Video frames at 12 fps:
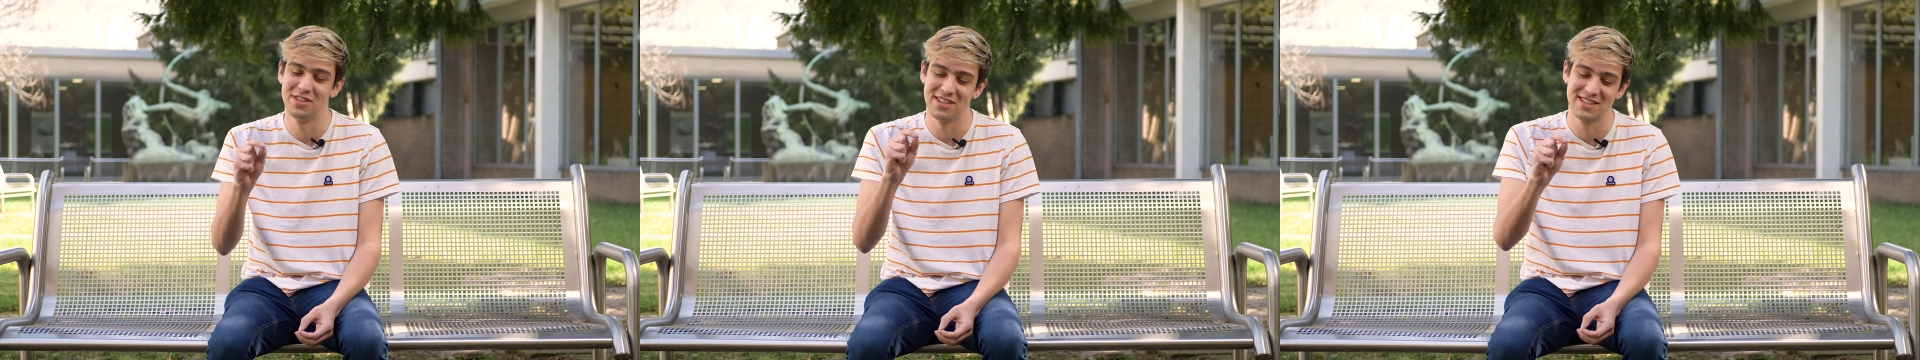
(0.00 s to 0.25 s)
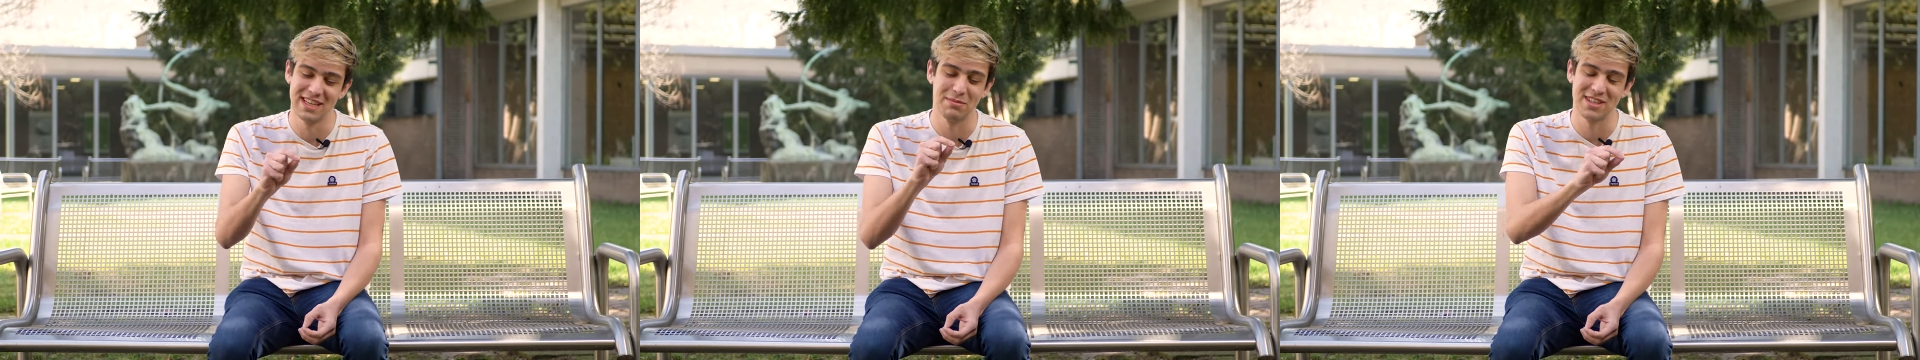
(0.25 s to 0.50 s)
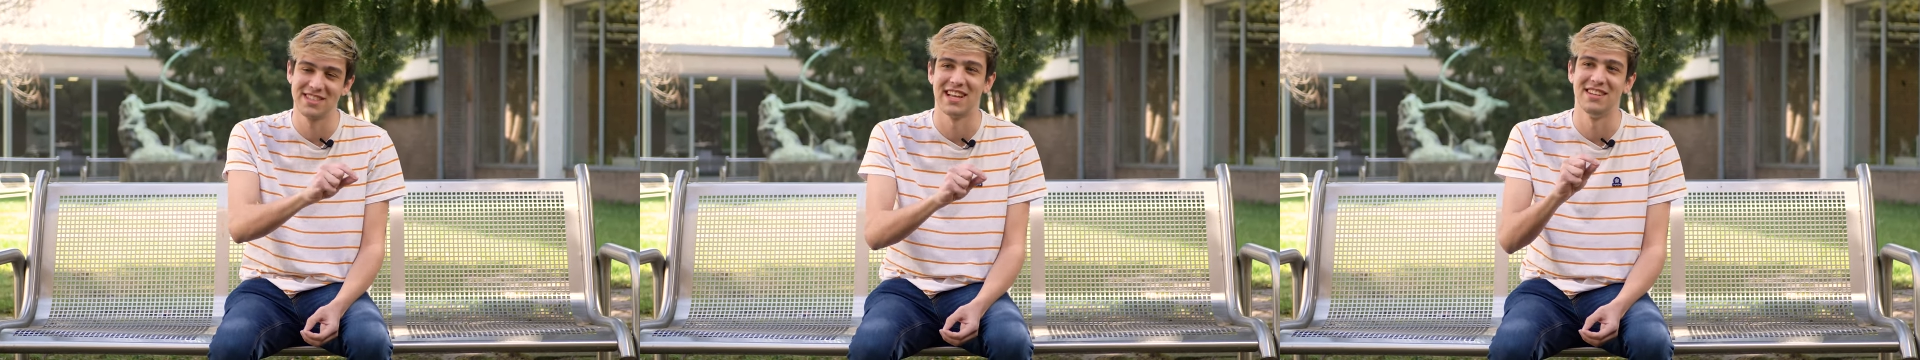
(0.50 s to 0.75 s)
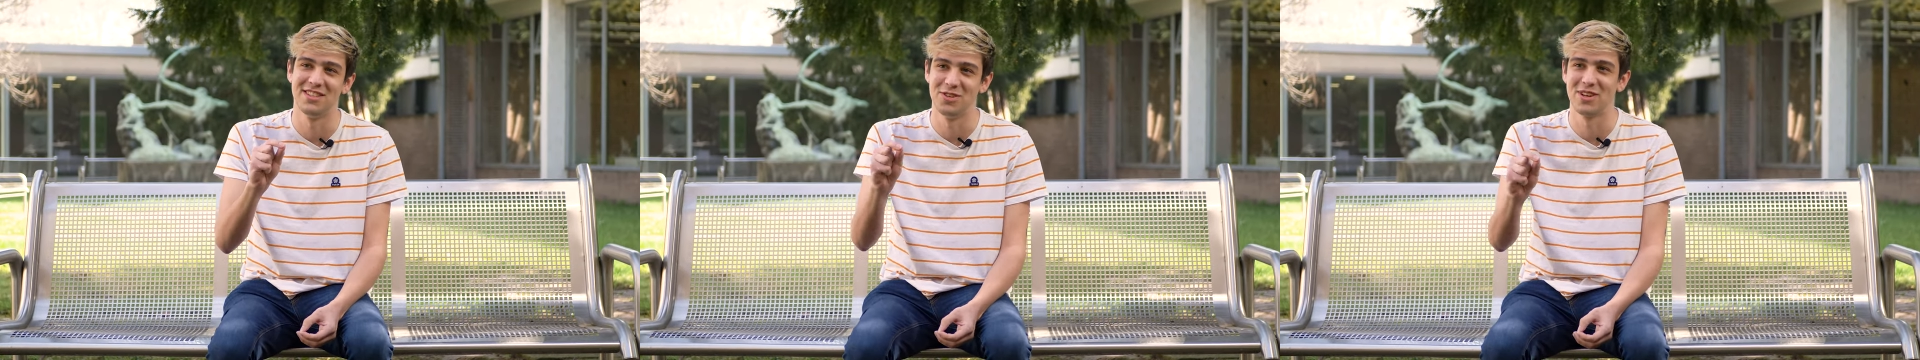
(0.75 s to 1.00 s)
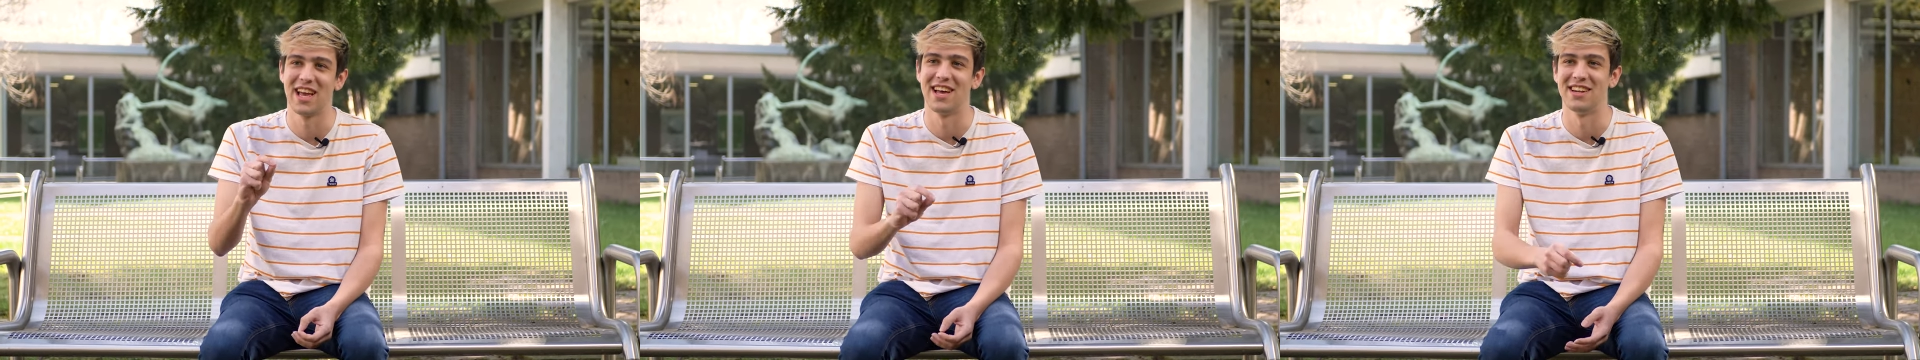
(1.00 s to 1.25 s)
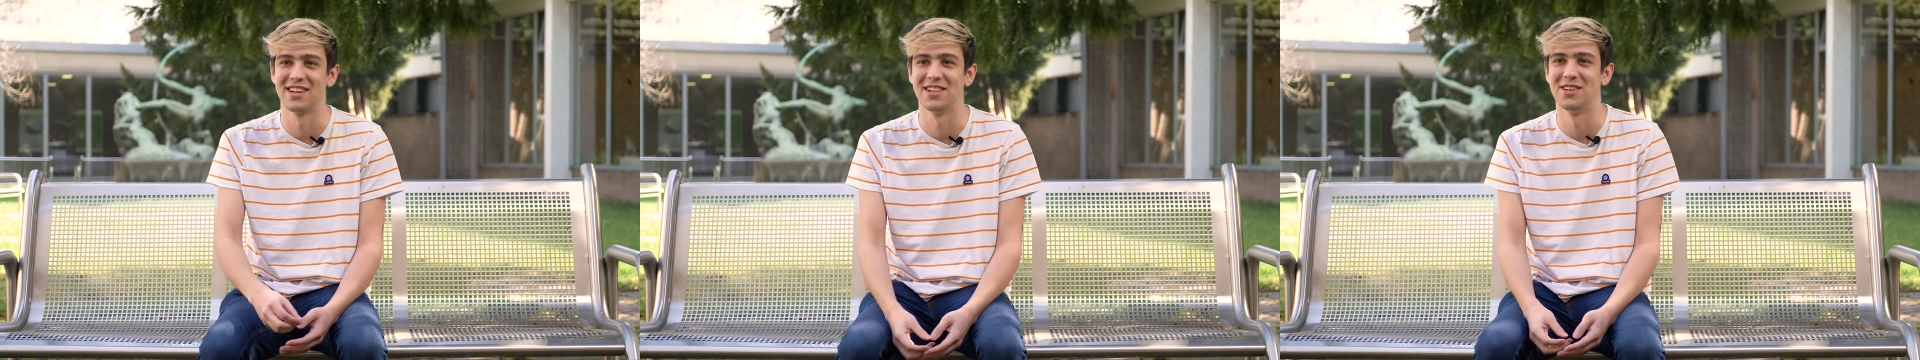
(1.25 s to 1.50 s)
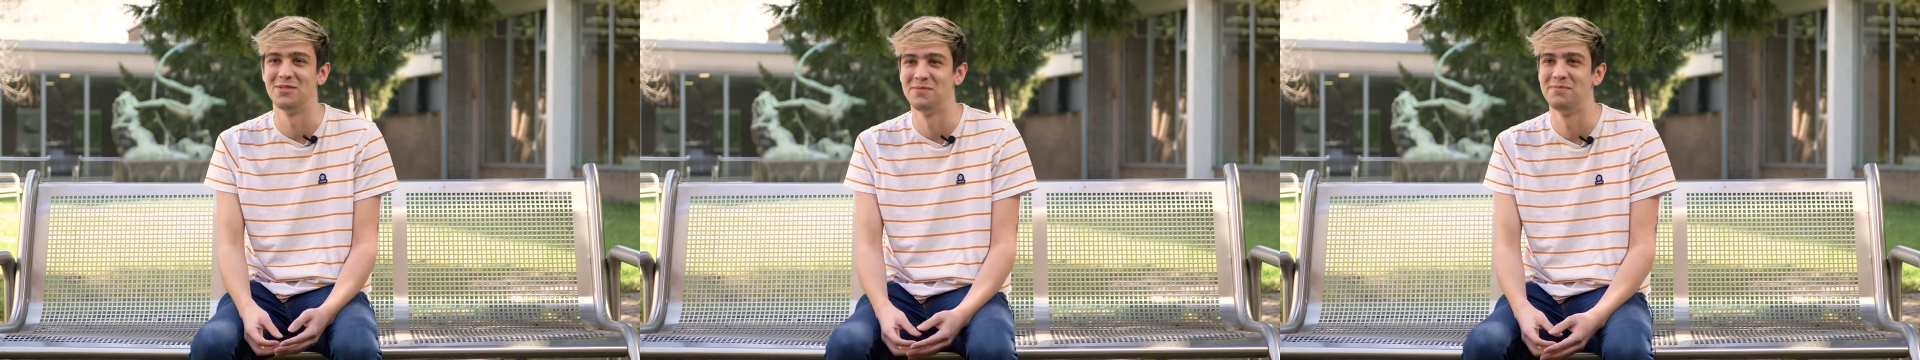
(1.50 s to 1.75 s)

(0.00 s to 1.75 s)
to the same extent that you can in Cologne.